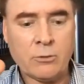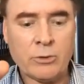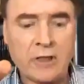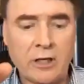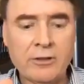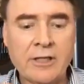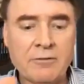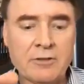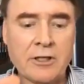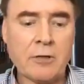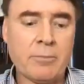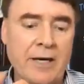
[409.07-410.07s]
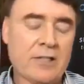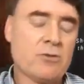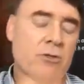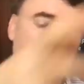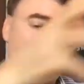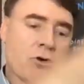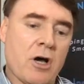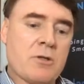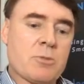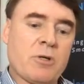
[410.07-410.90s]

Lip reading: We don't have to go back to the tribes,